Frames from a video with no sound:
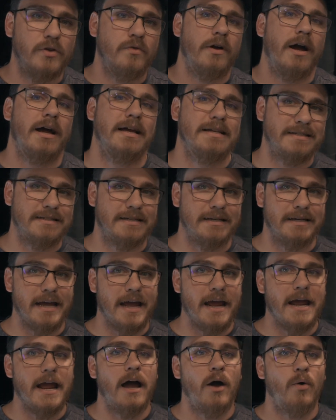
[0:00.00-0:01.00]
you guys
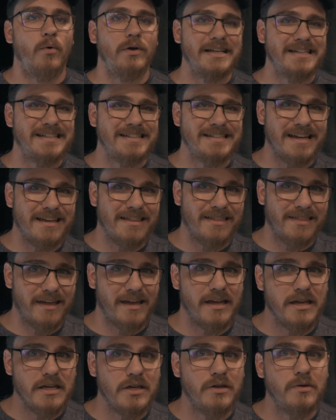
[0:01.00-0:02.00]
today. I want to say
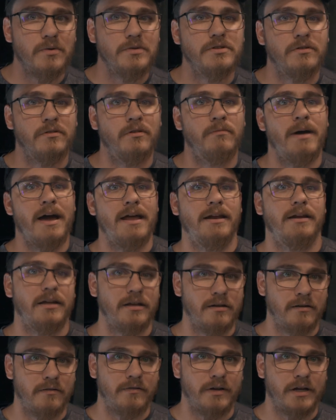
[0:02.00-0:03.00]
thank you to Nomadic
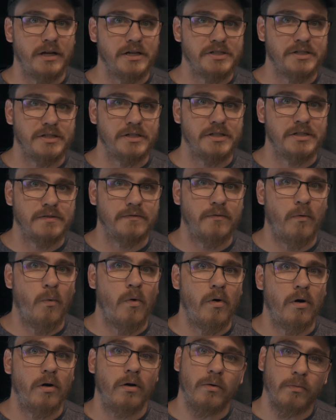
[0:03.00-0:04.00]
Innovations
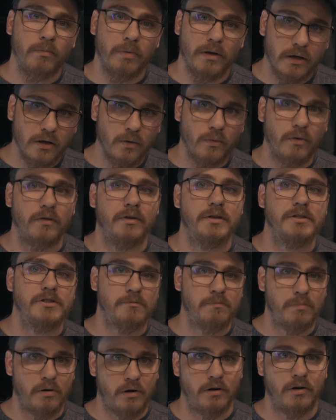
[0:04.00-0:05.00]
for being willing to
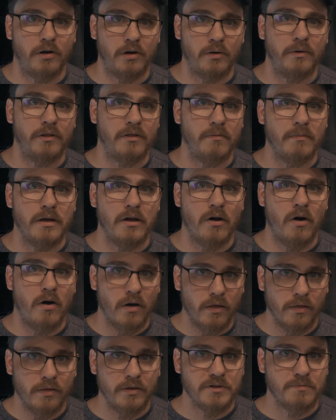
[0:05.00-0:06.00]
partner with me
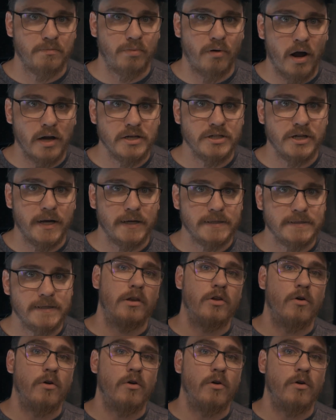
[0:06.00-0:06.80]
on this project.